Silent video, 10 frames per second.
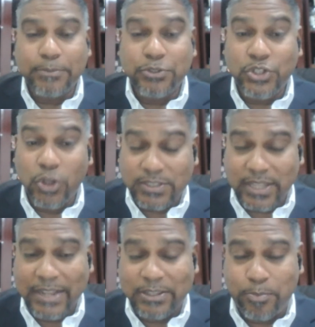just
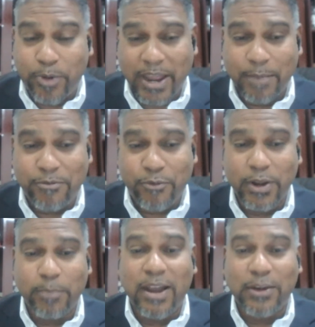a little prior
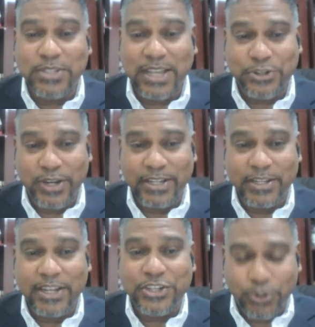before the bond was
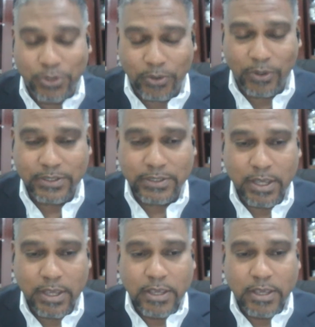actually issued to us.